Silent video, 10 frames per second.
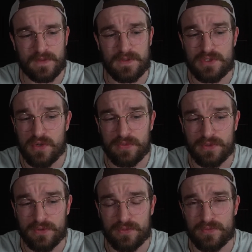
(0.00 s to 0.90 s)
showing
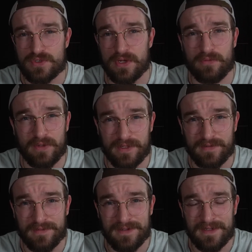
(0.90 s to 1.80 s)
you
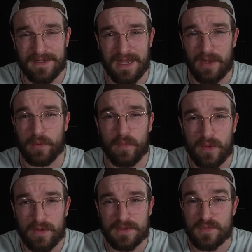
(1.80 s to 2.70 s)
generally how it
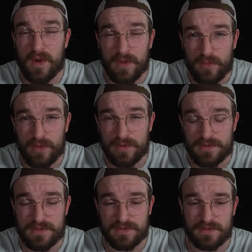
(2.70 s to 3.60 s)
works, why it
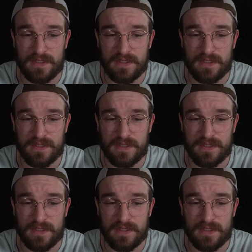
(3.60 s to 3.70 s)
works.